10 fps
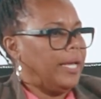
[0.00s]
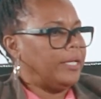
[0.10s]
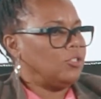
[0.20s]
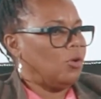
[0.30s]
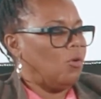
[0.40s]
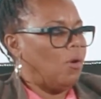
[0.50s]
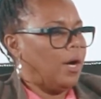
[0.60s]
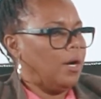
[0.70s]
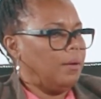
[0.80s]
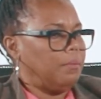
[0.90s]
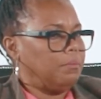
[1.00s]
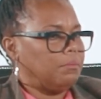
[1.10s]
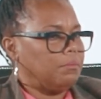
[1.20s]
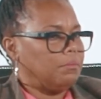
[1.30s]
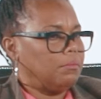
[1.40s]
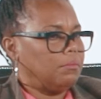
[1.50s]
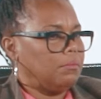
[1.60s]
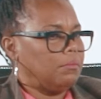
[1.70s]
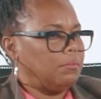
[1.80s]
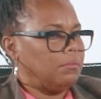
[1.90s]
And so um,
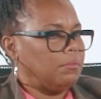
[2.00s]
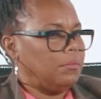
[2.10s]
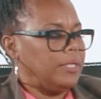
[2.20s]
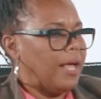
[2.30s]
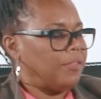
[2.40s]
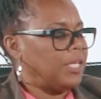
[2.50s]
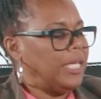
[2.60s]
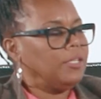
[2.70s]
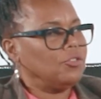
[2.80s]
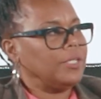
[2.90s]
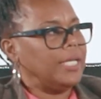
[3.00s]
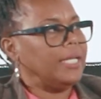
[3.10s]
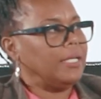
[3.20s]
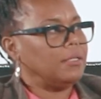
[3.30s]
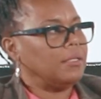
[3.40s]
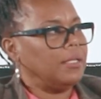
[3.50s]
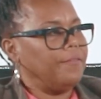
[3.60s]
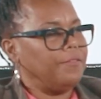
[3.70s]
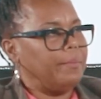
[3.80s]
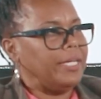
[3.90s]
now the kids are getting
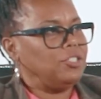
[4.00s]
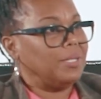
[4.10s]
information